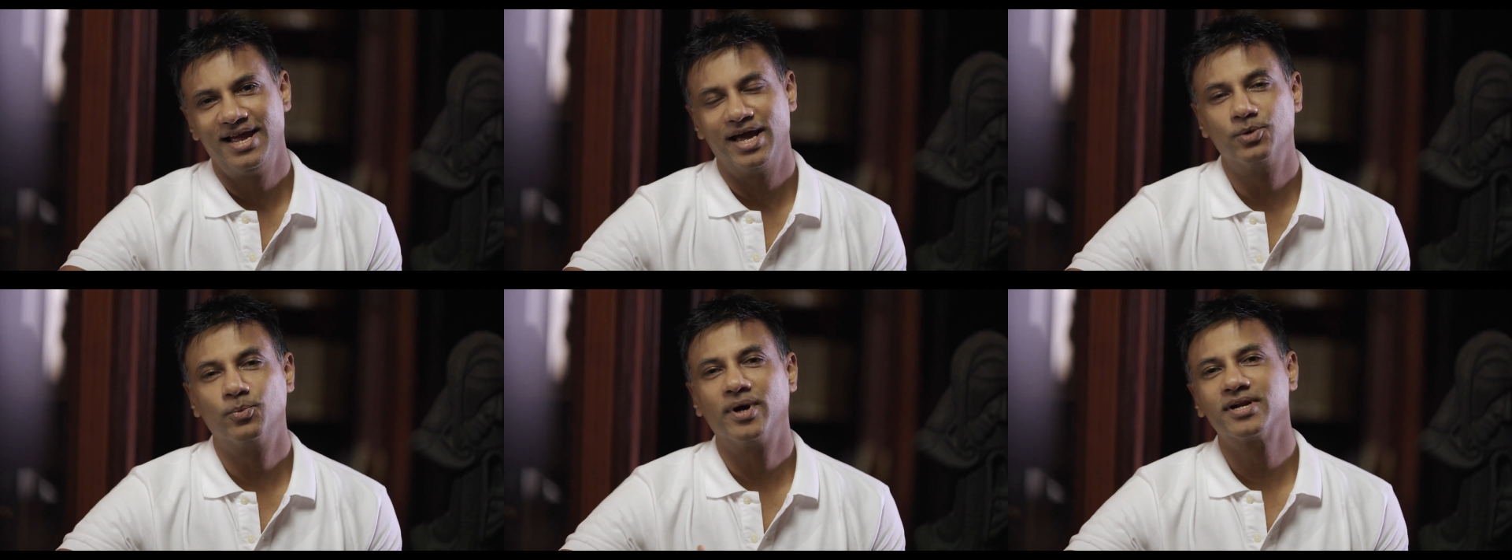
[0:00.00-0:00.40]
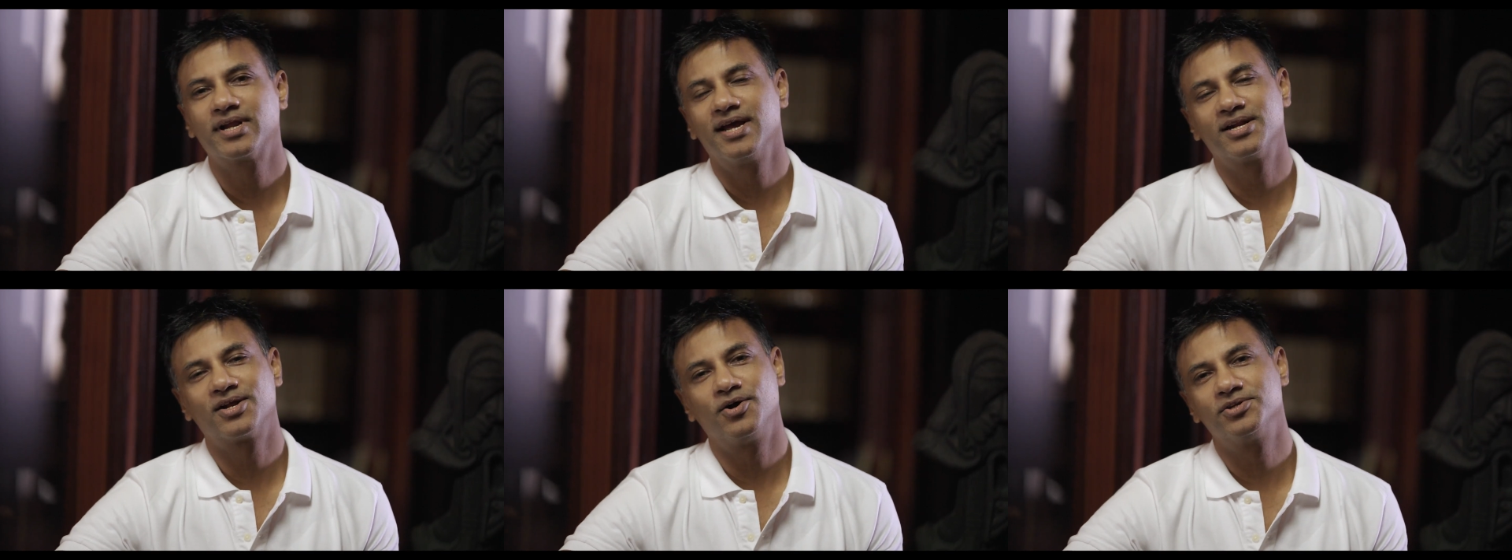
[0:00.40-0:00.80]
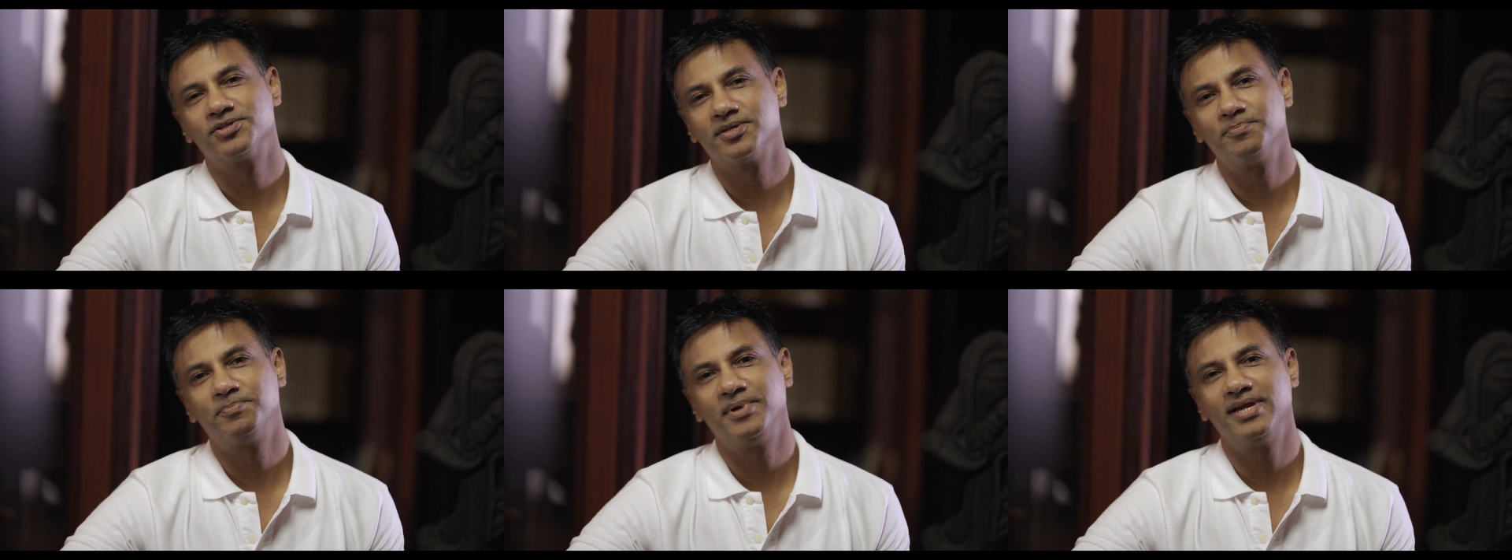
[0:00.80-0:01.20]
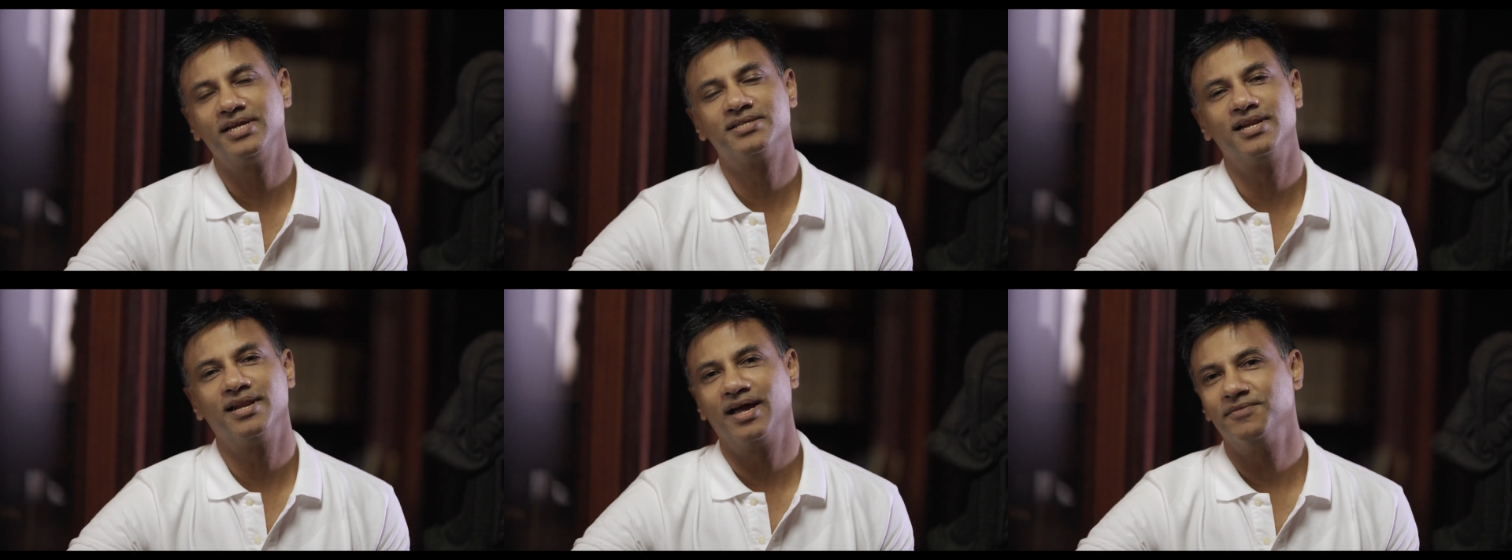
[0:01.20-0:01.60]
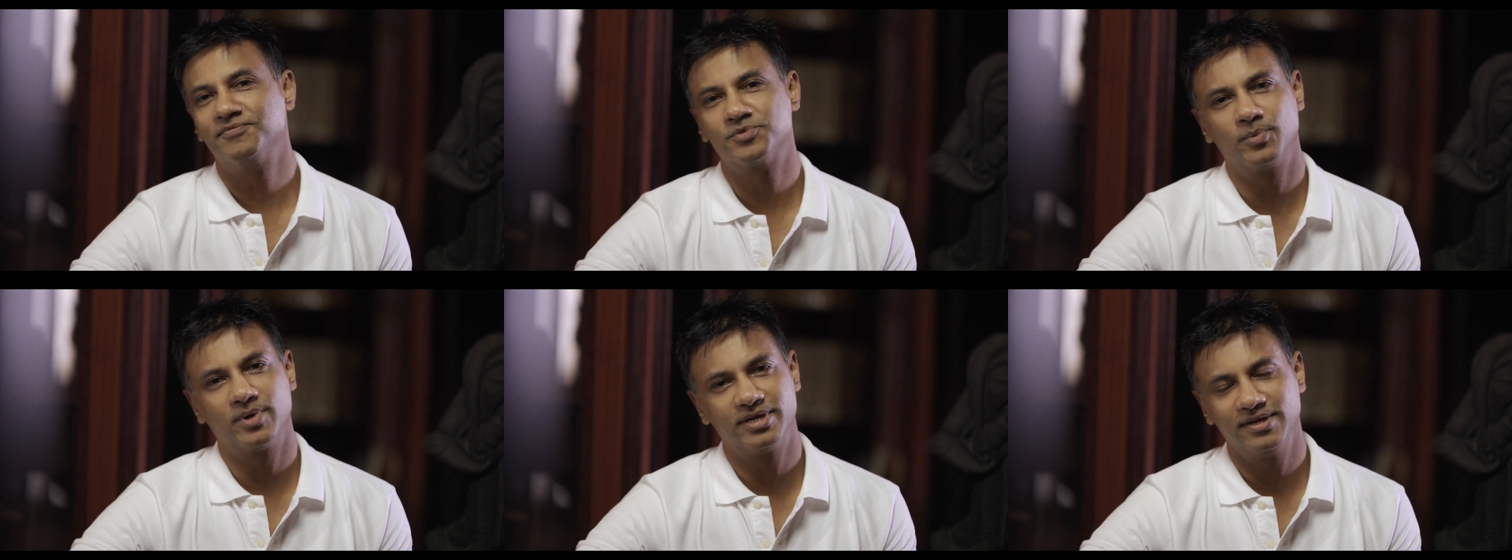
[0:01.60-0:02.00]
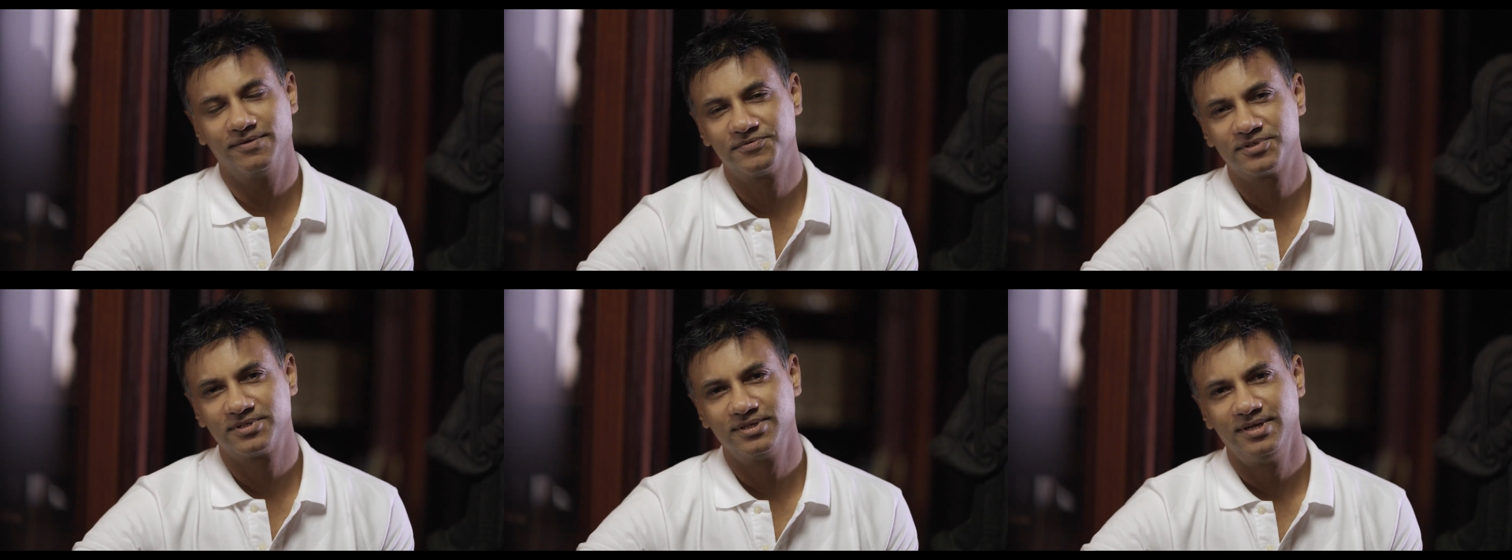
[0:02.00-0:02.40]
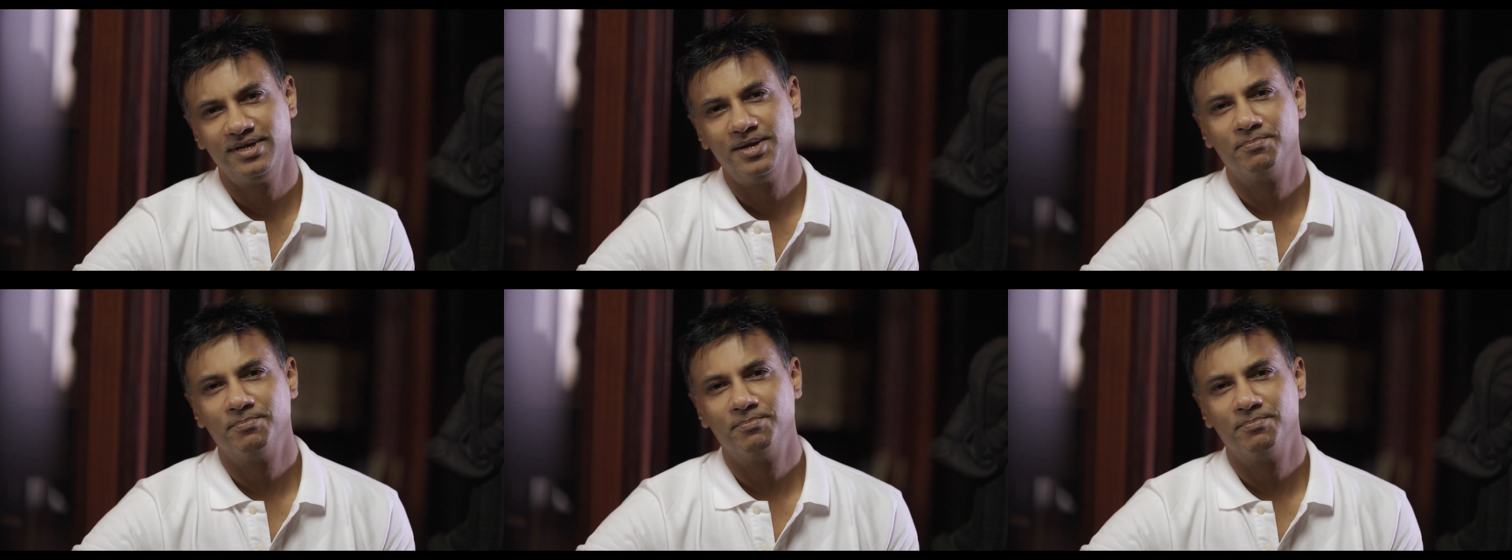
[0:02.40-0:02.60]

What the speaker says: and one can contemplate the life's what-ifs.